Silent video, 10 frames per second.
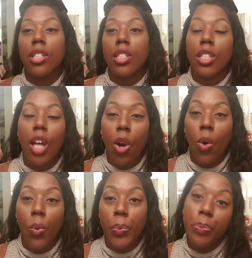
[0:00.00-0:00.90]

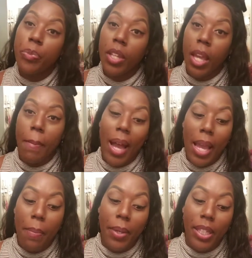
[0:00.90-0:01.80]
So, in
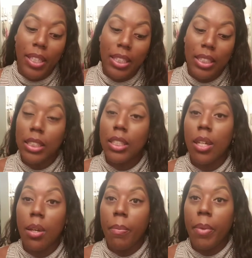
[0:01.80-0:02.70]
my opinion,
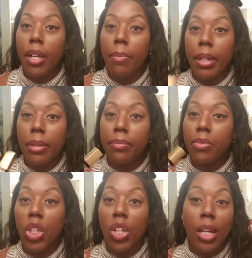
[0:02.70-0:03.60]
pick them
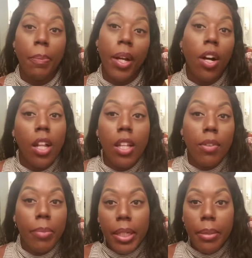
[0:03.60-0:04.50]
up. You don't got to pick all
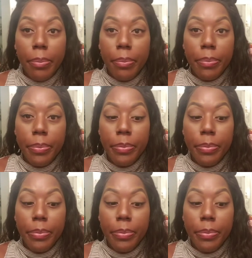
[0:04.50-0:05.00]
of them up.